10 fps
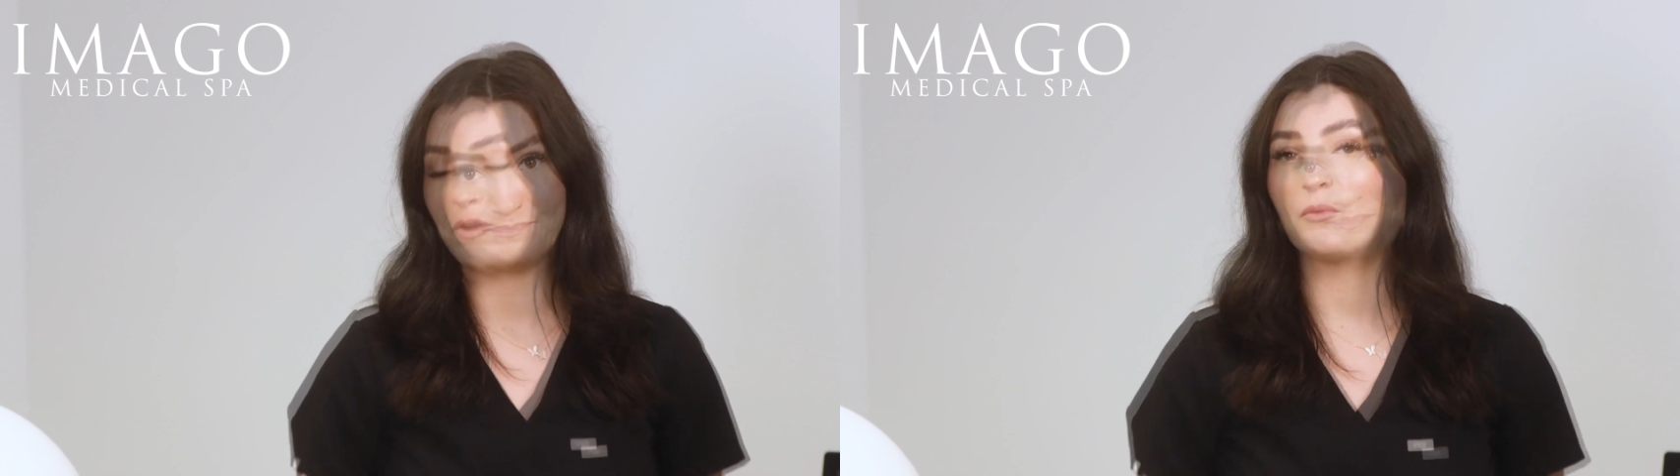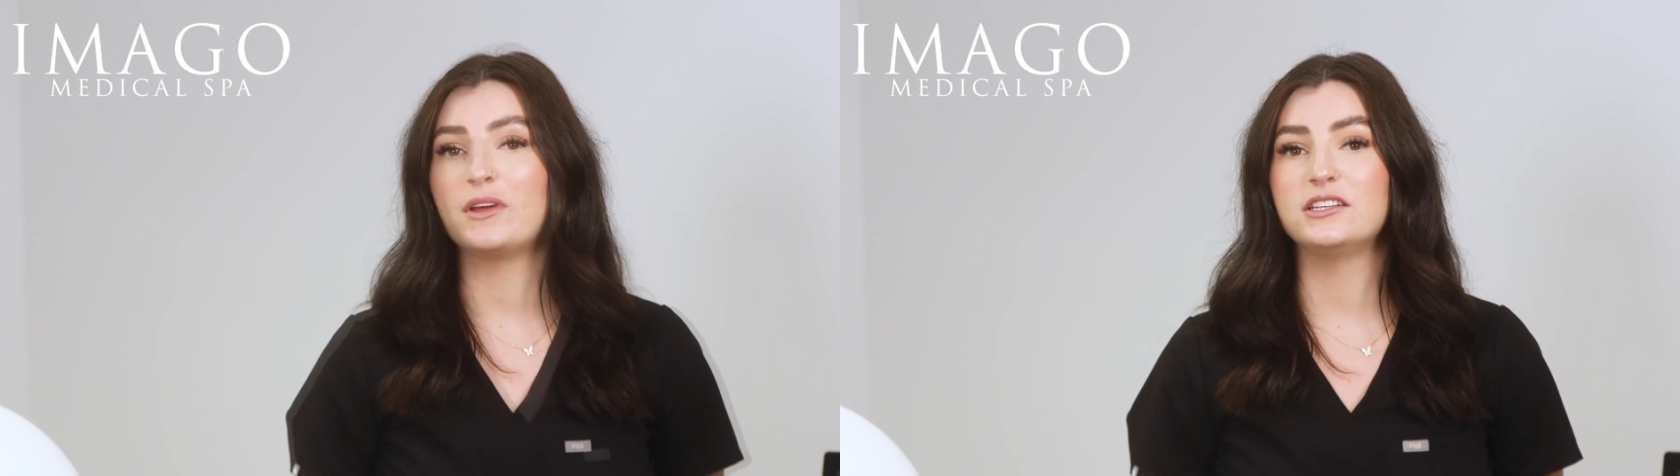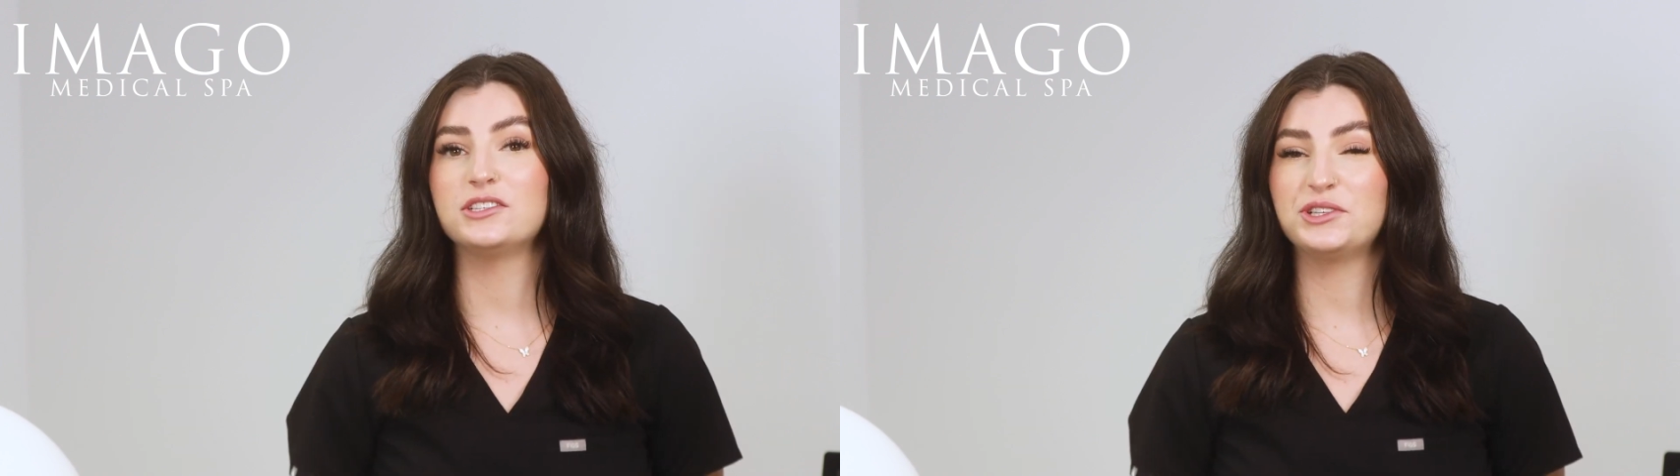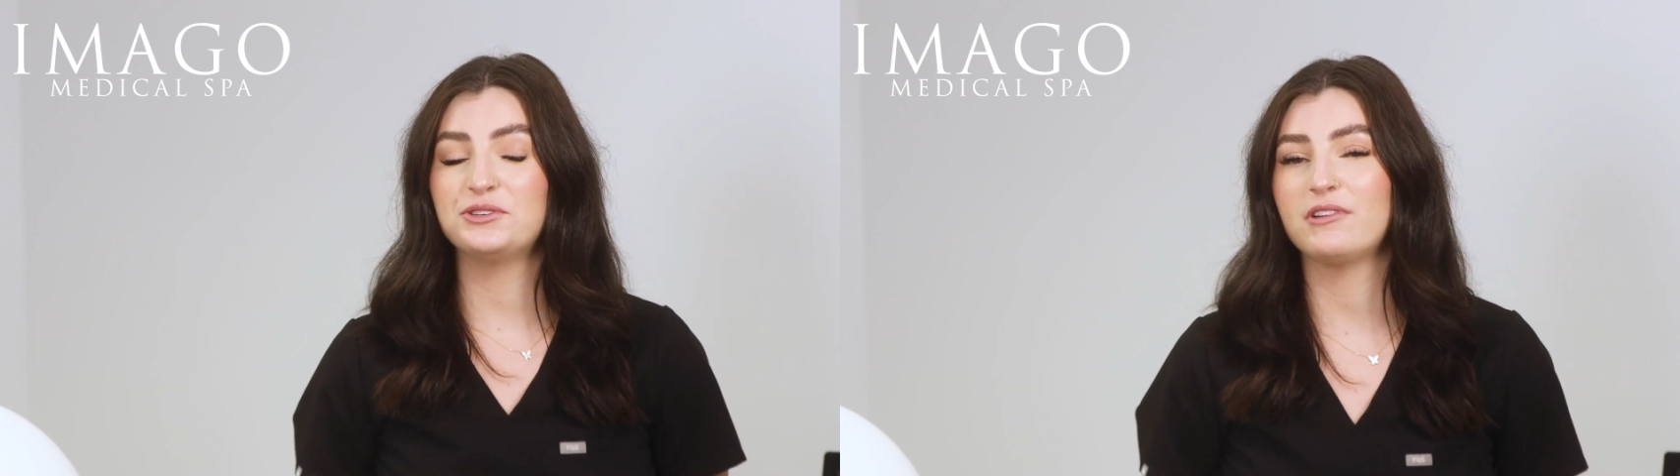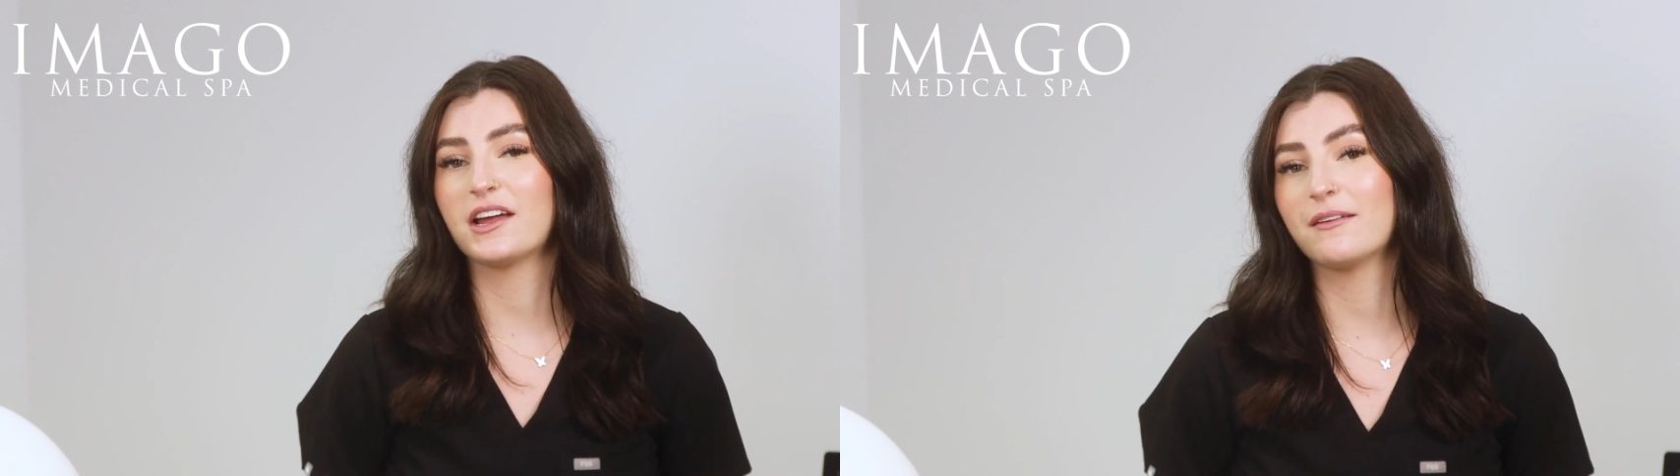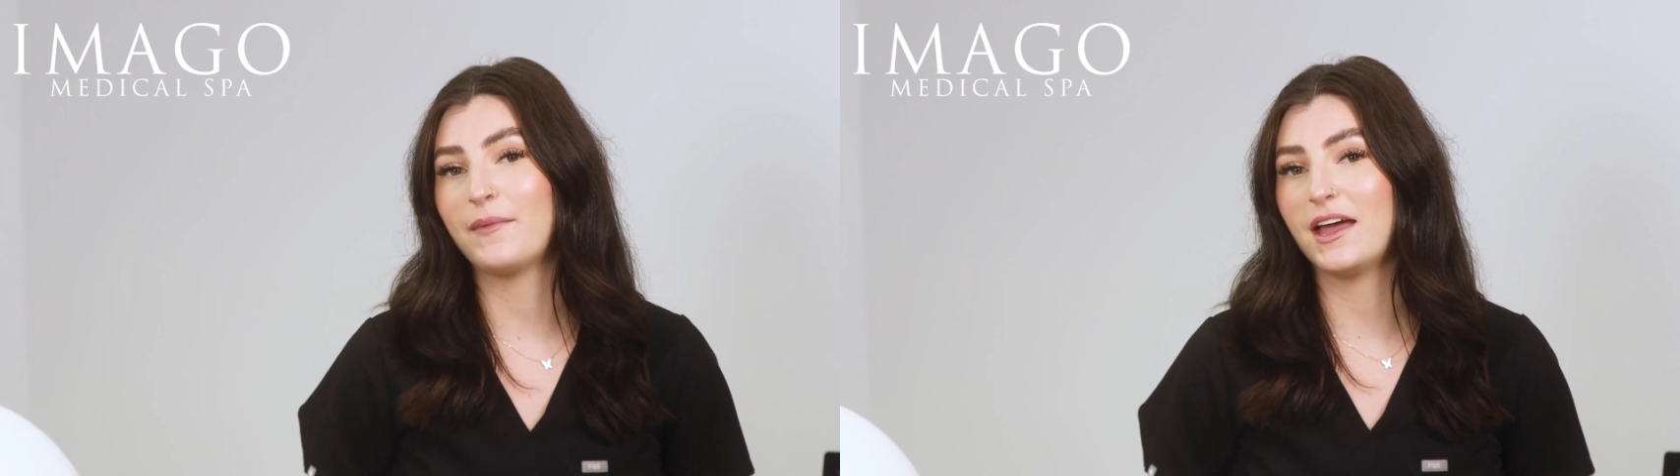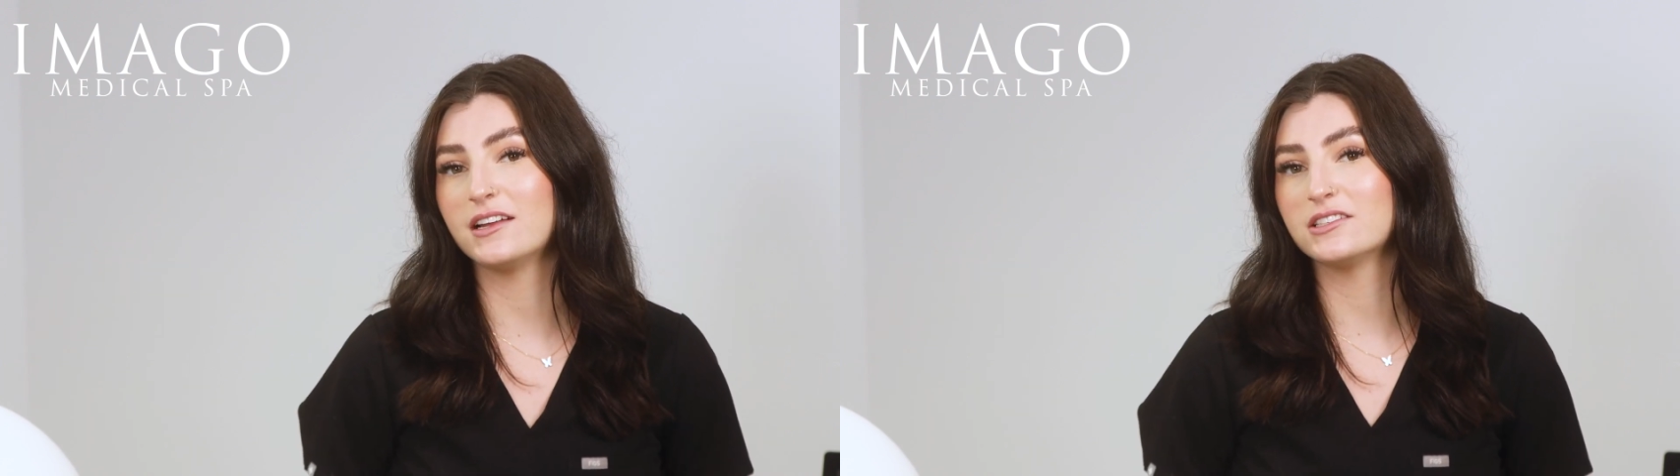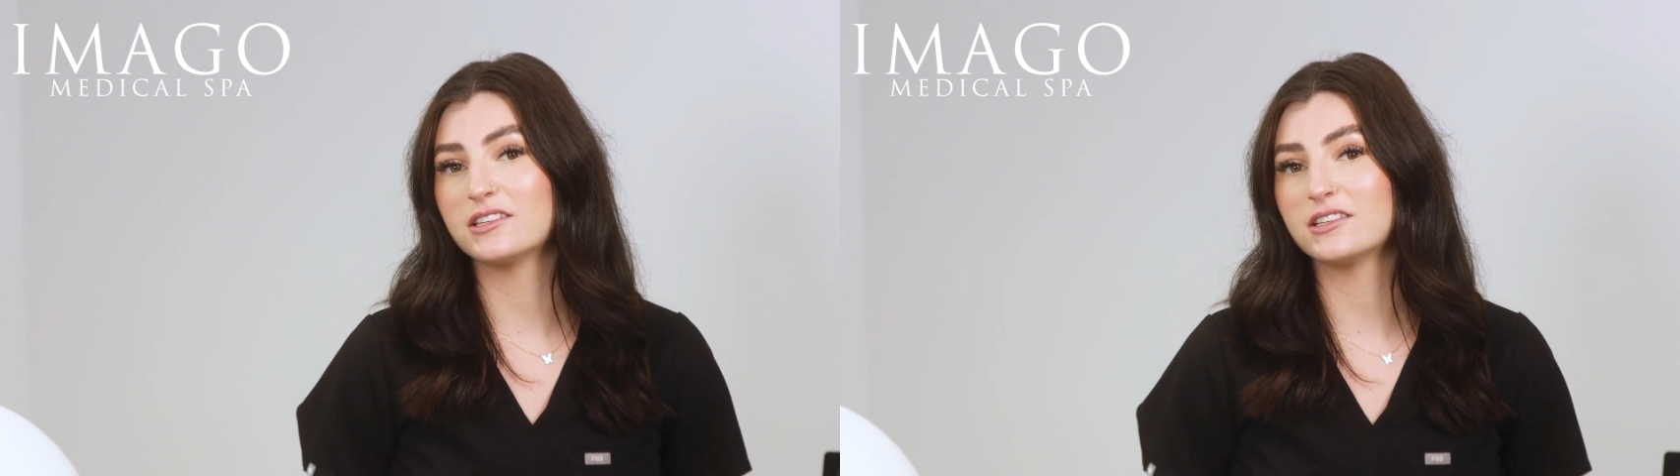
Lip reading: We do recommend